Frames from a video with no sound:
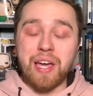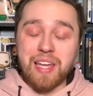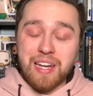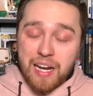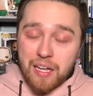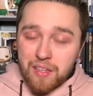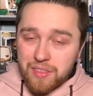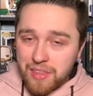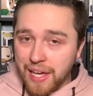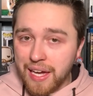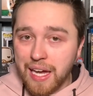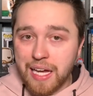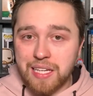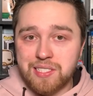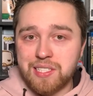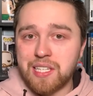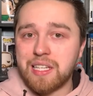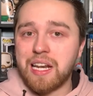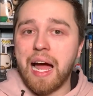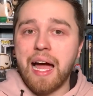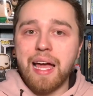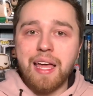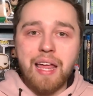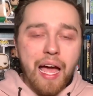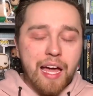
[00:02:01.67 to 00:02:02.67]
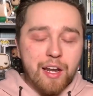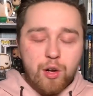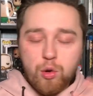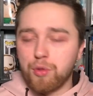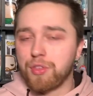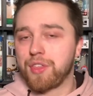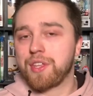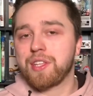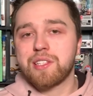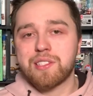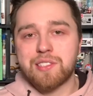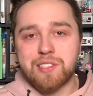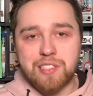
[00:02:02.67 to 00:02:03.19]
And I, like I said, I, I don't
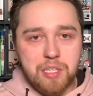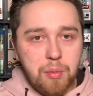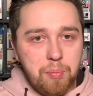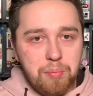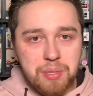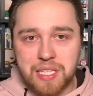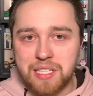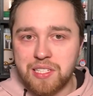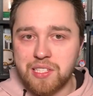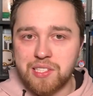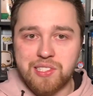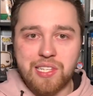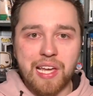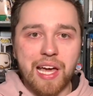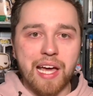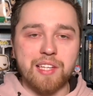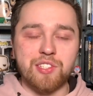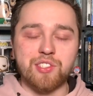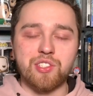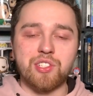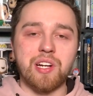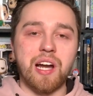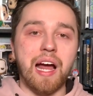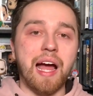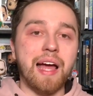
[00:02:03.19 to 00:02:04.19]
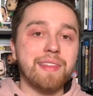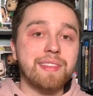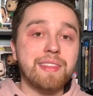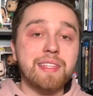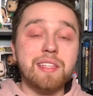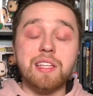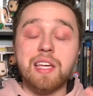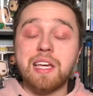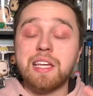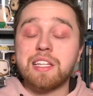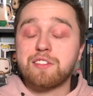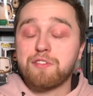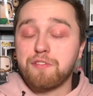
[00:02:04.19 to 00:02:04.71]
think this is a complete disaster. I
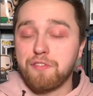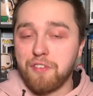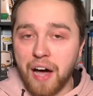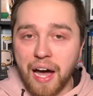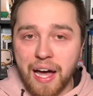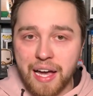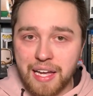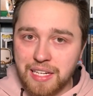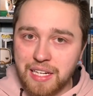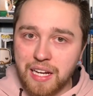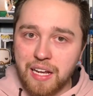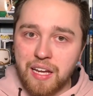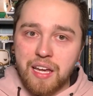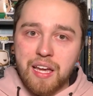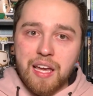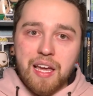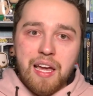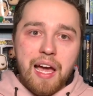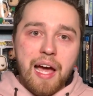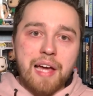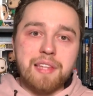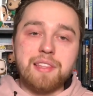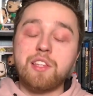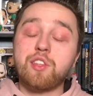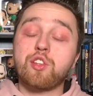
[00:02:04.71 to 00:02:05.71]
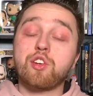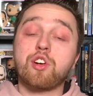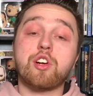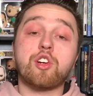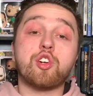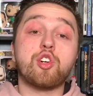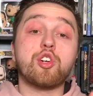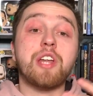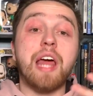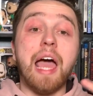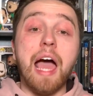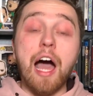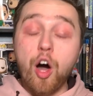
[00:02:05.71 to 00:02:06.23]
think it's fine. I think there are
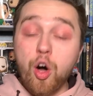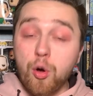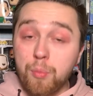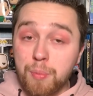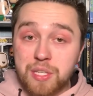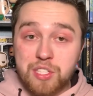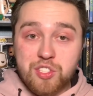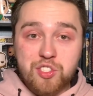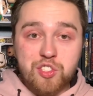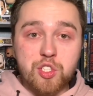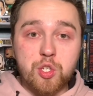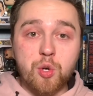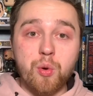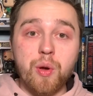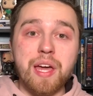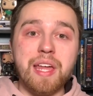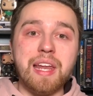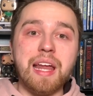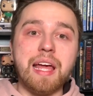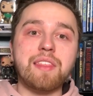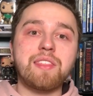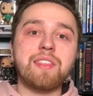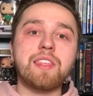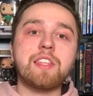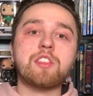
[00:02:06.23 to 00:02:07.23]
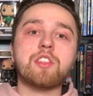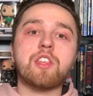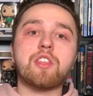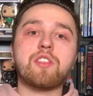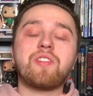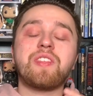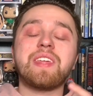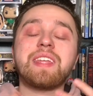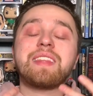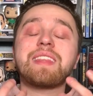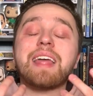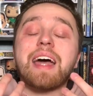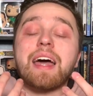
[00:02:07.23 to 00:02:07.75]
good elements to it. And I think the
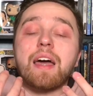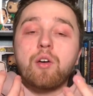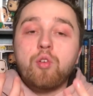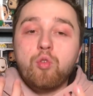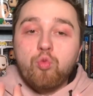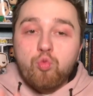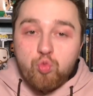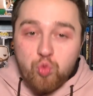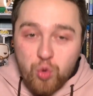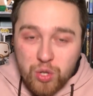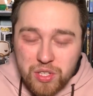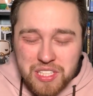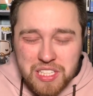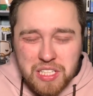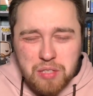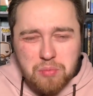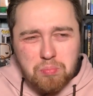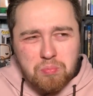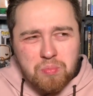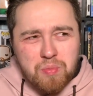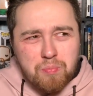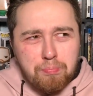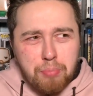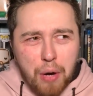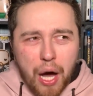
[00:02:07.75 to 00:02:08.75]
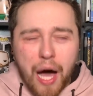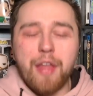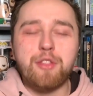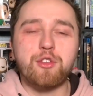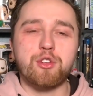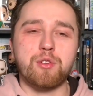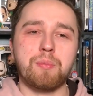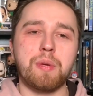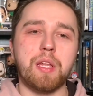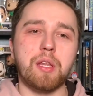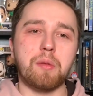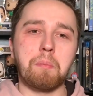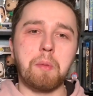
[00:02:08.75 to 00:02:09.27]
thing that really
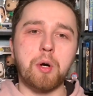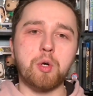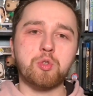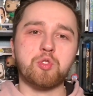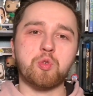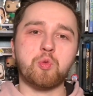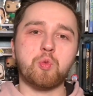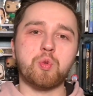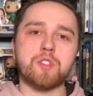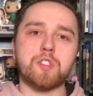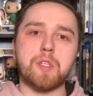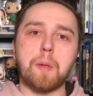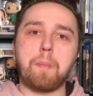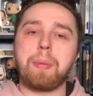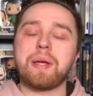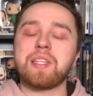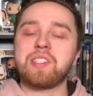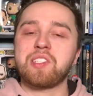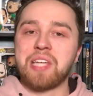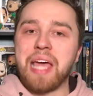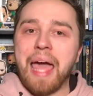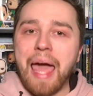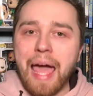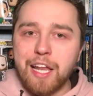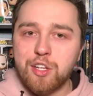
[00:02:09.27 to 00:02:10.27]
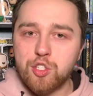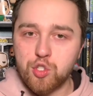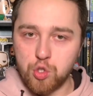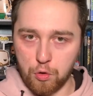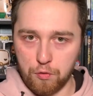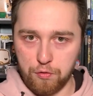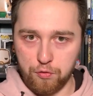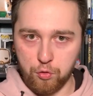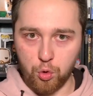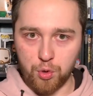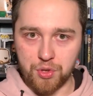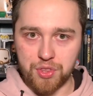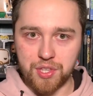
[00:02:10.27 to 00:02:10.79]
bothered me the most was the potential
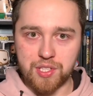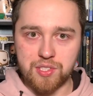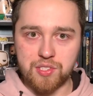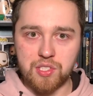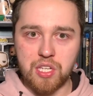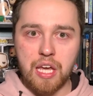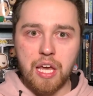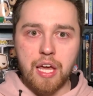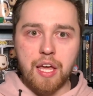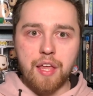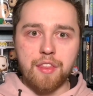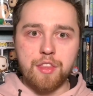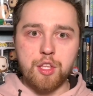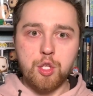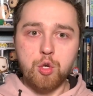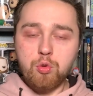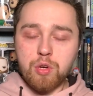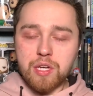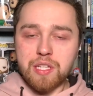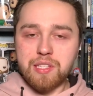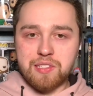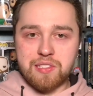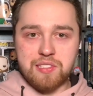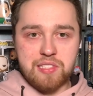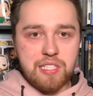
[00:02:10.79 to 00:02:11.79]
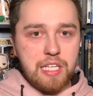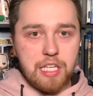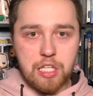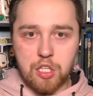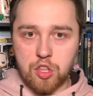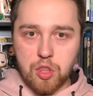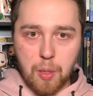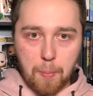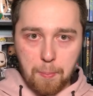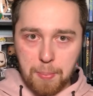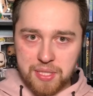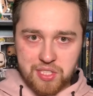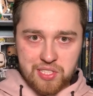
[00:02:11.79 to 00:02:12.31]
for this. You can see
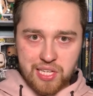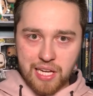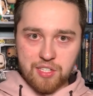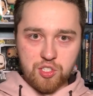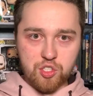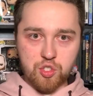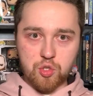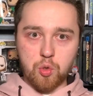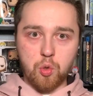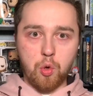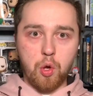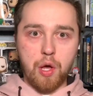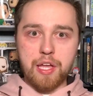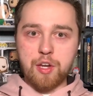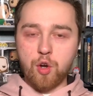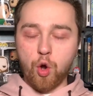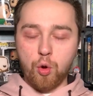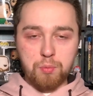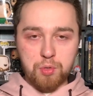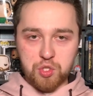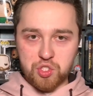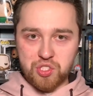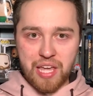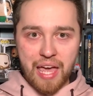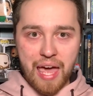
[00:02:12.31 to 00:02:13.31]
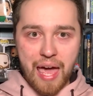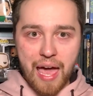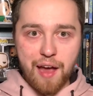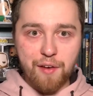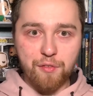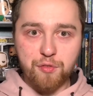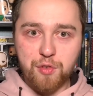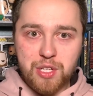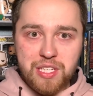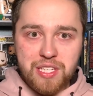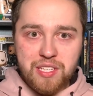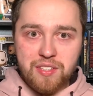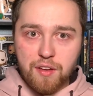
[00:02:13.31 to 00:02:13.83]
the potential in almost
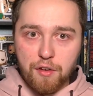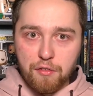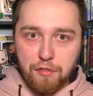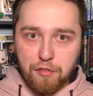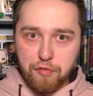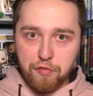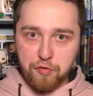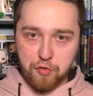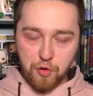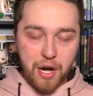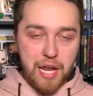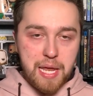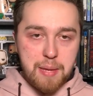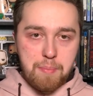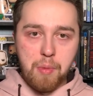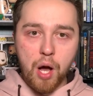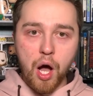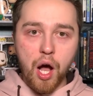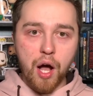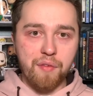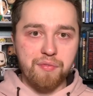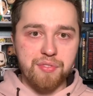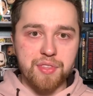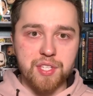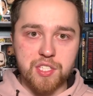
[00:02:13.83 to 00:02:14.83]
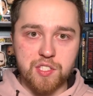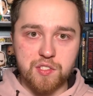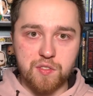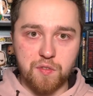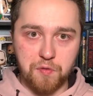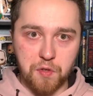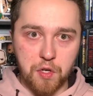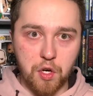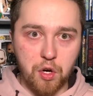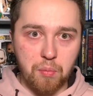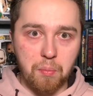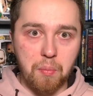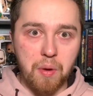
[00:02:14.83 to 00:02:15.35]
every frame of this
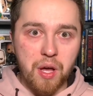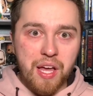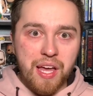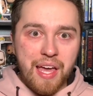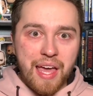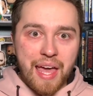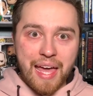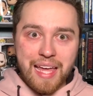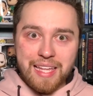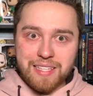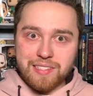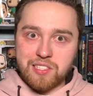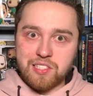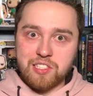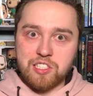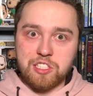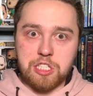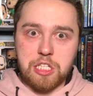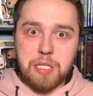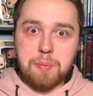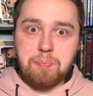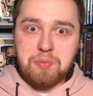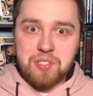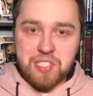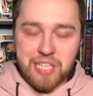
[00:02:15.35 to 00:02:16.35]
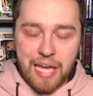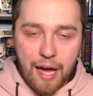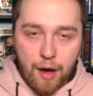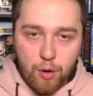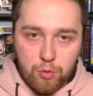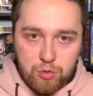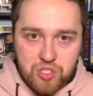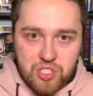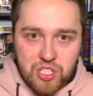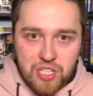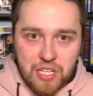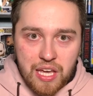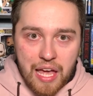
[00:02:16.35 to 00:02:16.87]
film. It seeps
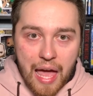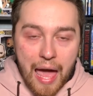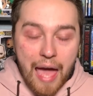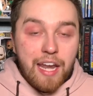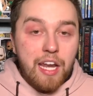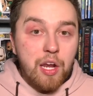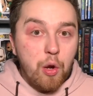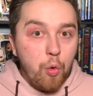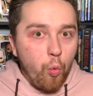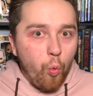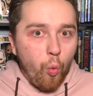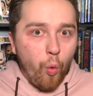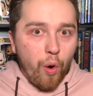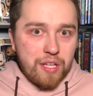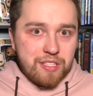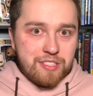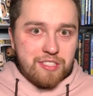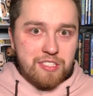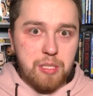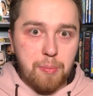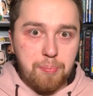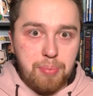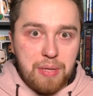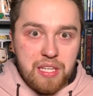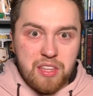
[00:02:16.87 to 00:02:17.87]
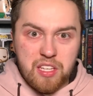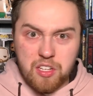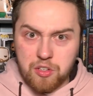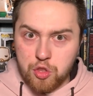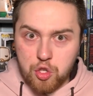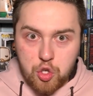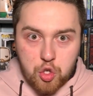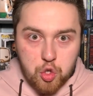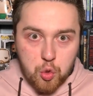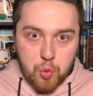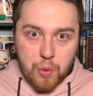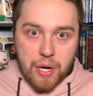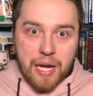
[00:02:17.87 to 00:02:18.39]
out and it wants to be there. The
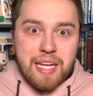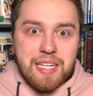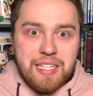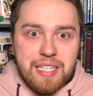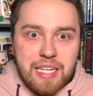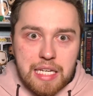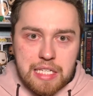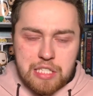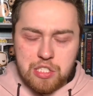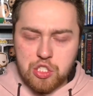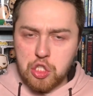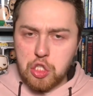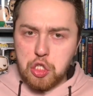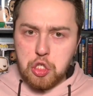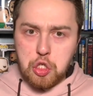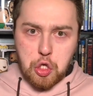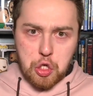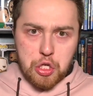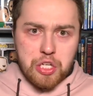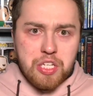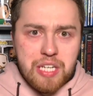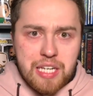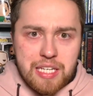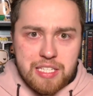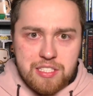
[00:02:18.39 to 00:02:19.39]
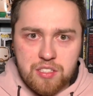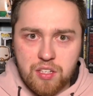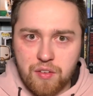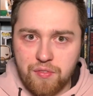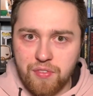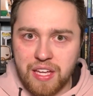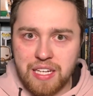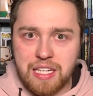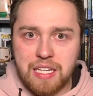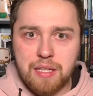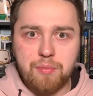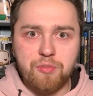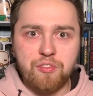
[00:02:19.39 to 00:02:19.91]
greatness, the goodness of
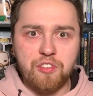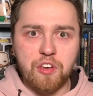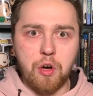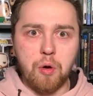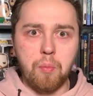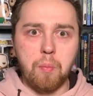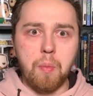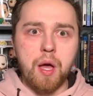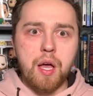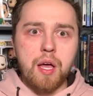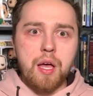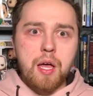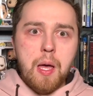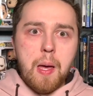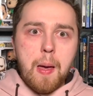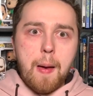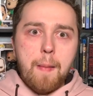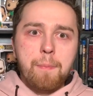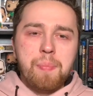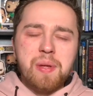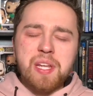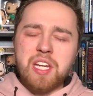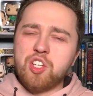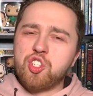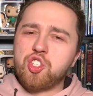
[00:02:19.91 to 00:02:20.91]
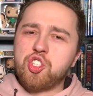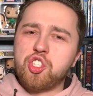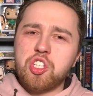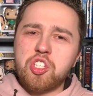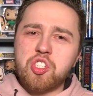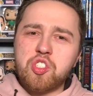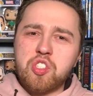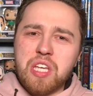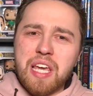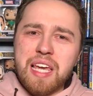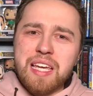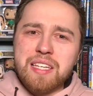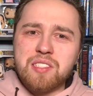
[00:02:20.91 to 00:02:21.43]
any film. But it
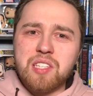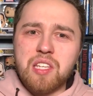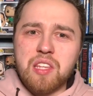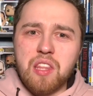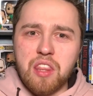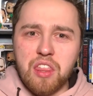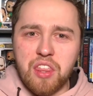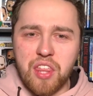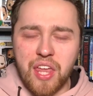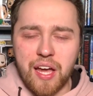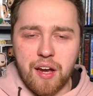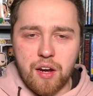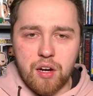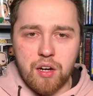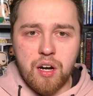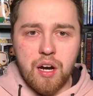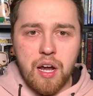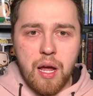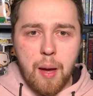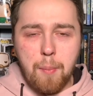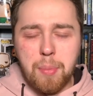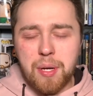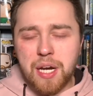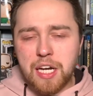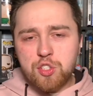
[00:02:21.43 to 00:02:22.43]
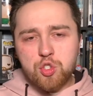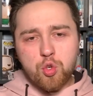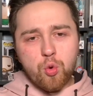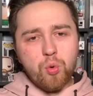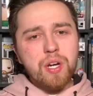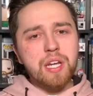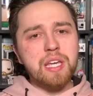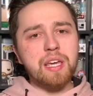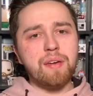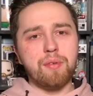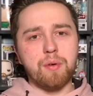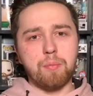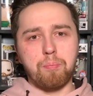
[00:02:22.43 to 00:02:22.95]
just isn't there. But I do want
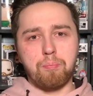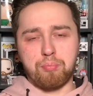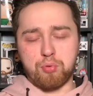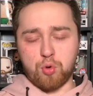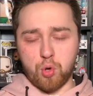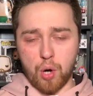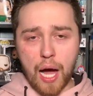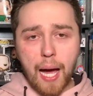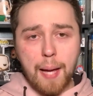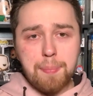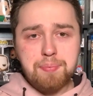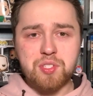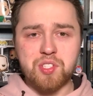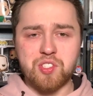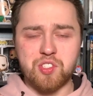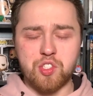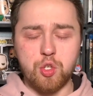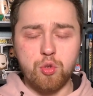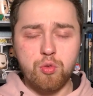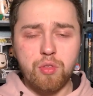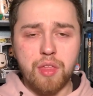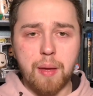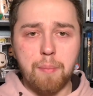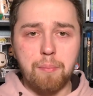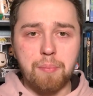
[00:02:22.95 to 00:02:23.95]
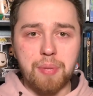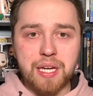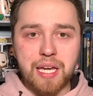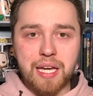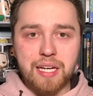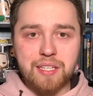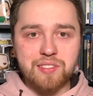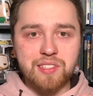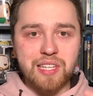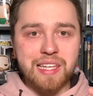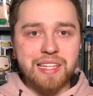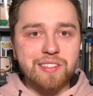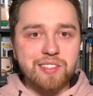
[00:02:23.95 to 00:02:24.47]
to give it props to them
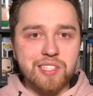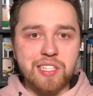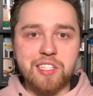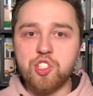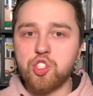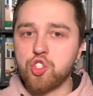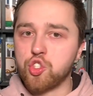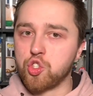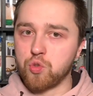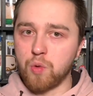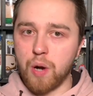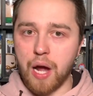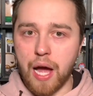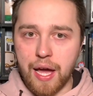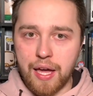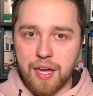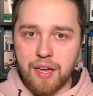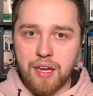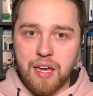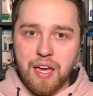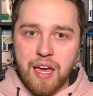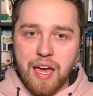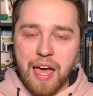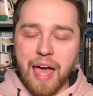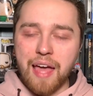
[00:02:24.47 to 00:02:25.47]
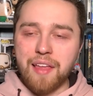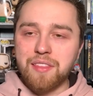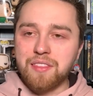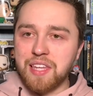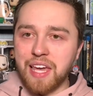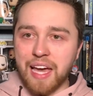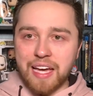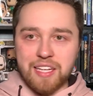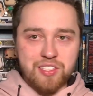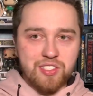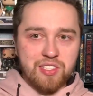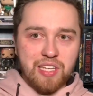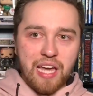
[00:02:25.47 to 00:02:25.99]
because they did try. And
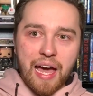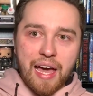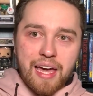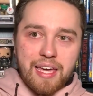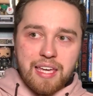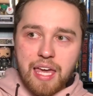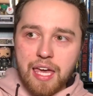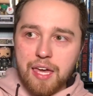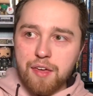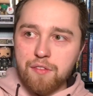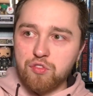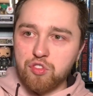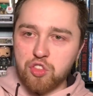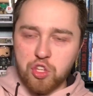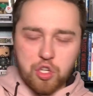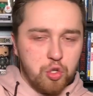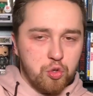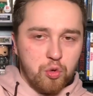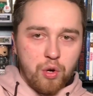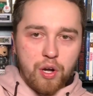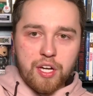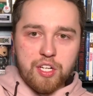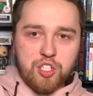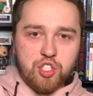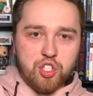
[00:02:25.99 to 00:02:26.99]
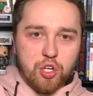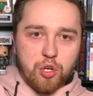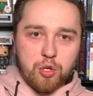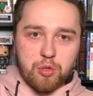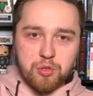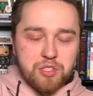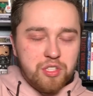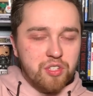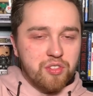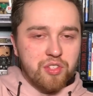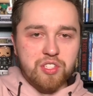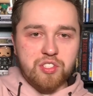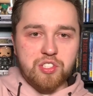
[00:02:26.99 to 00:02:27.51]
yes, I gave The Grudge
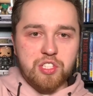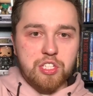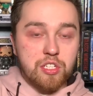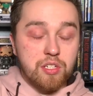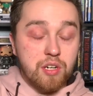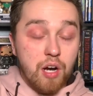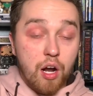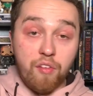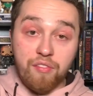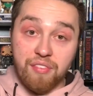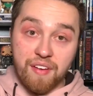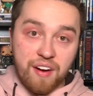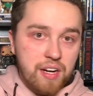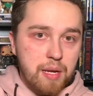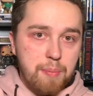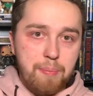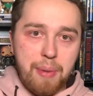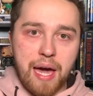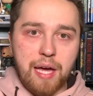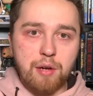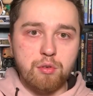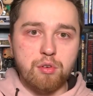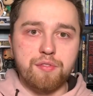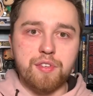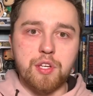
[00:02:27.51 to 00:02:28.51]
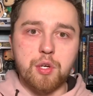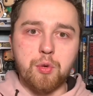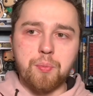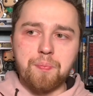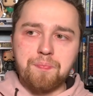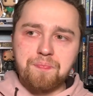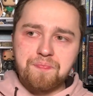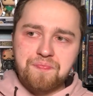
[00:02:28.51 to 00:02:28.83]
earlier this year a very bad review.